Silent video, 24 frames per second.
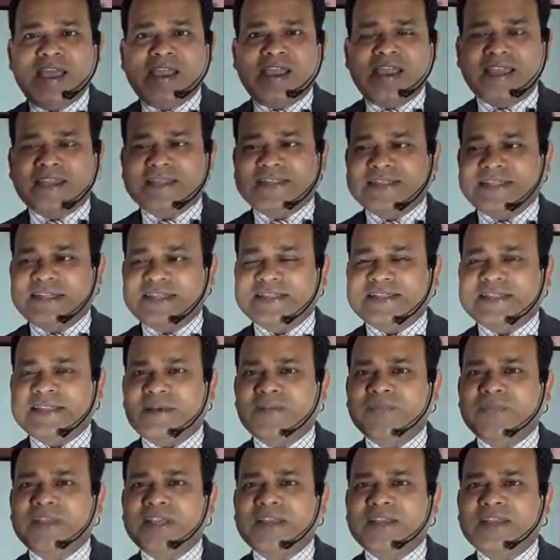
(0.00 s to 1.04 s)
Like say
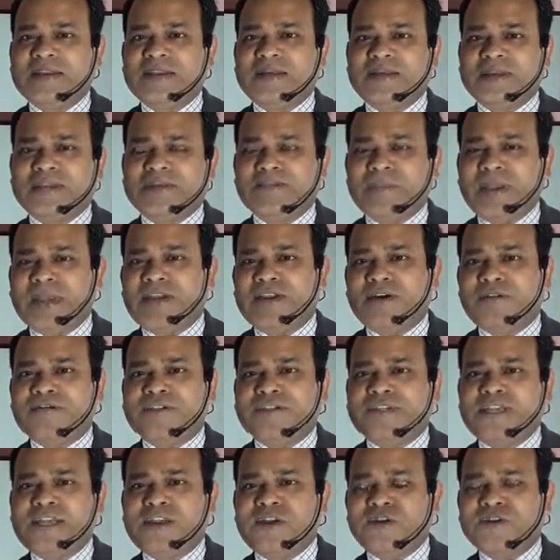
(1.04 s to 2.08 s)
something made of
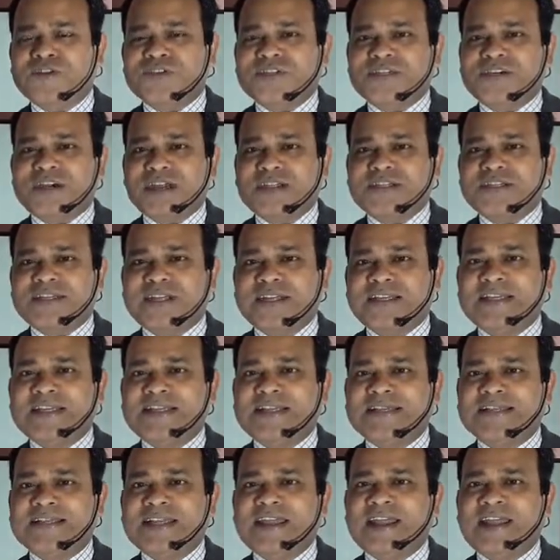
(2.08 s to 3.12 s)
steel or structure, it
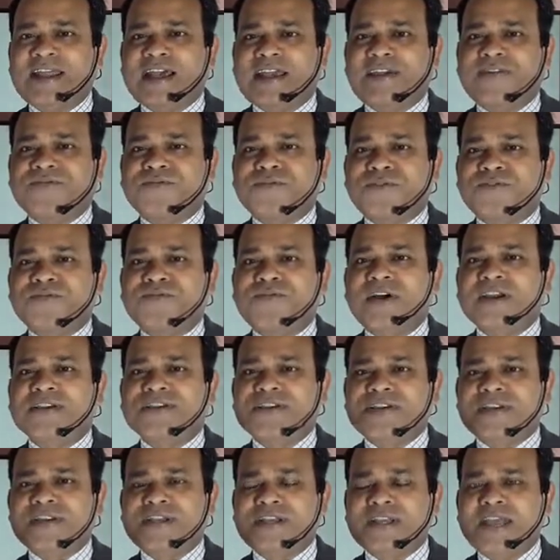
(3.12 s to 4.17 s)
is a life for
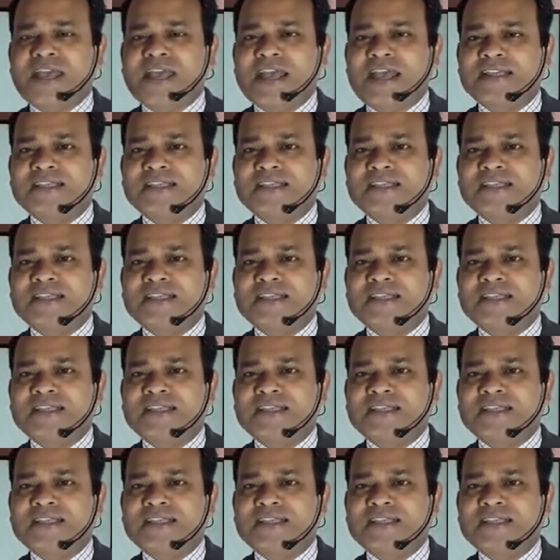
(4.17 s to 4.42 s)
functioning.